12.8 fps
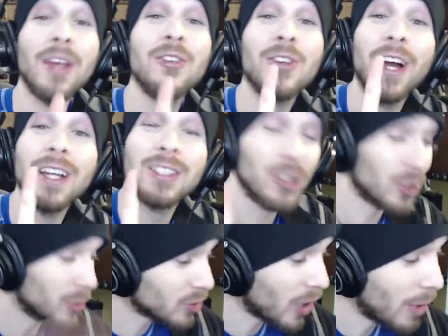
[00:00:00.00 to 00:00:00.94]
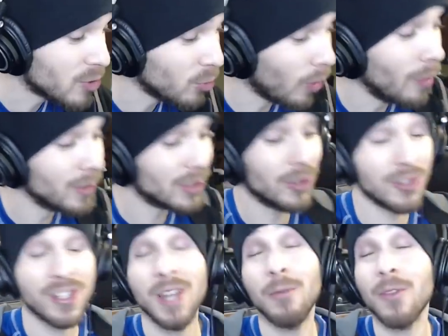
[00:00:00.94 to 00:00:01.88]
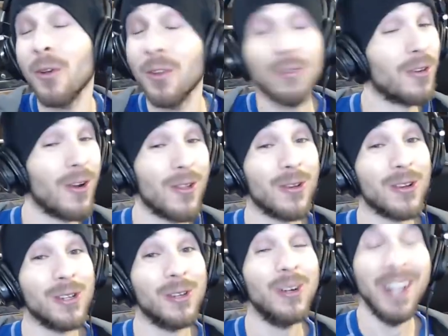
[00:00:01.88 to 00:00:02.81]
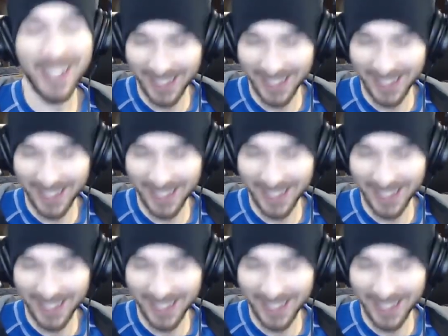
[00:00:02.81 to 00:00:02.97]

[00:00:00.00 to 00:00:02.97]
Make sure you guys go subscribe to Waltman 13 without any further ado.